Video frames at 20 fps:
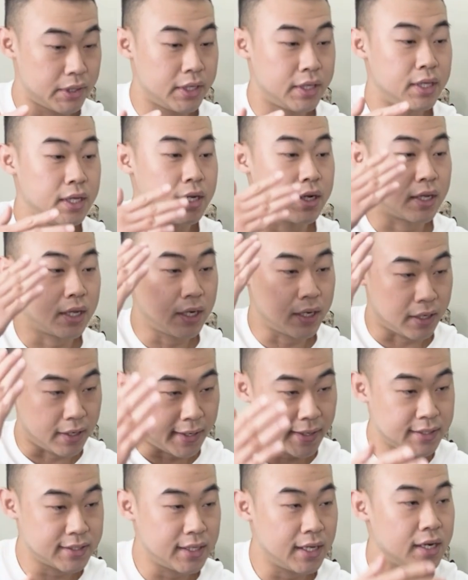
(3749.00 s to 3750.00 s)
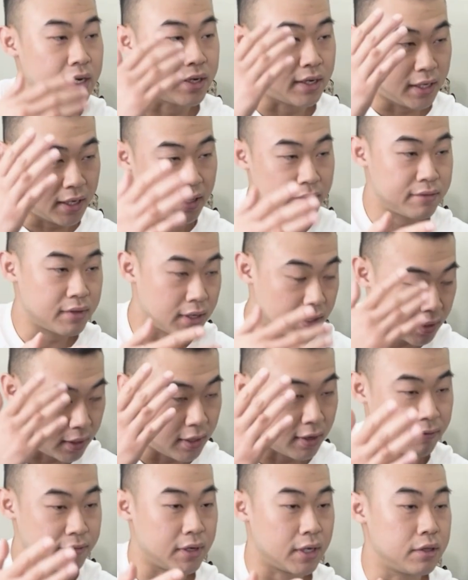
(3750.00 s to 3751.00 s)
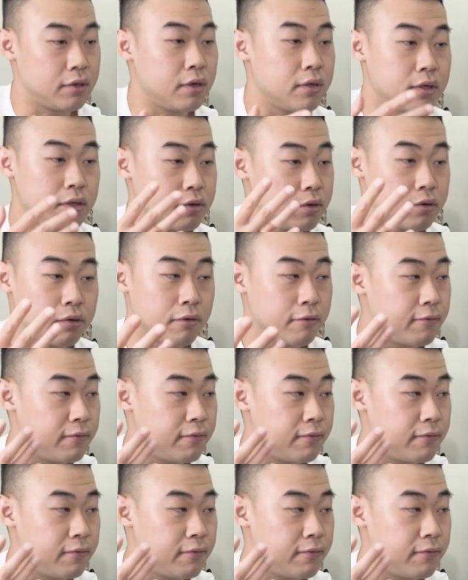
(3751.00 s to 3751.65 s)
eat it again the next day and the day after until you don't